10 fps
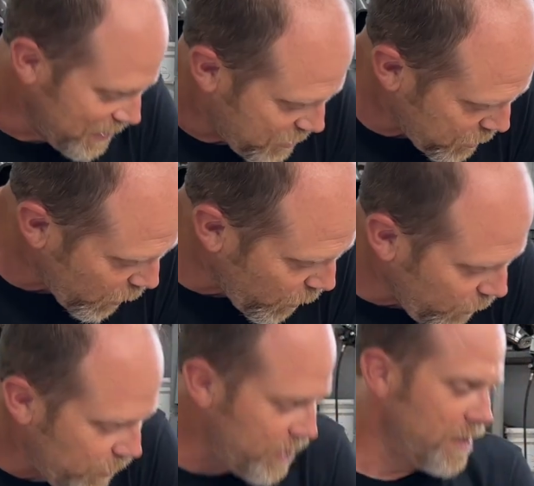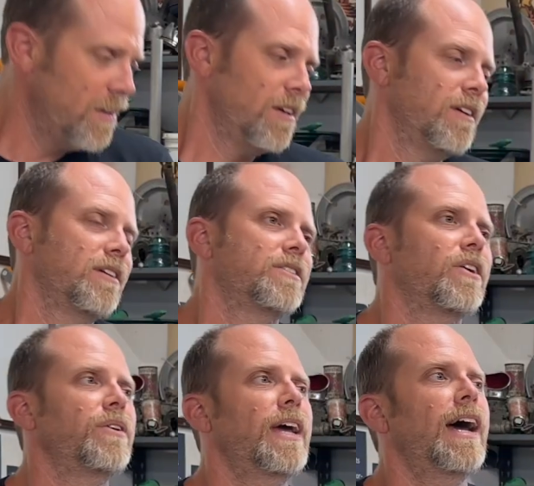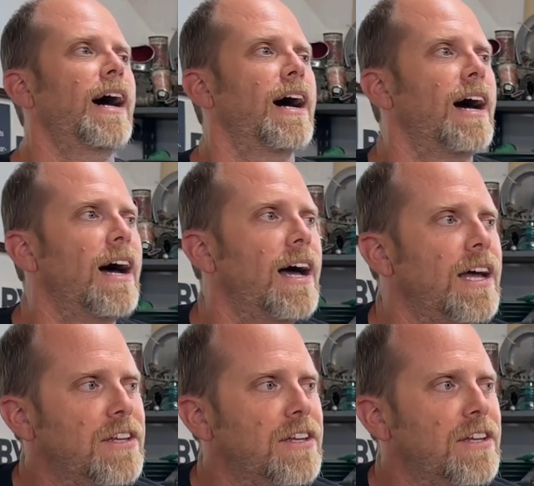so yeah,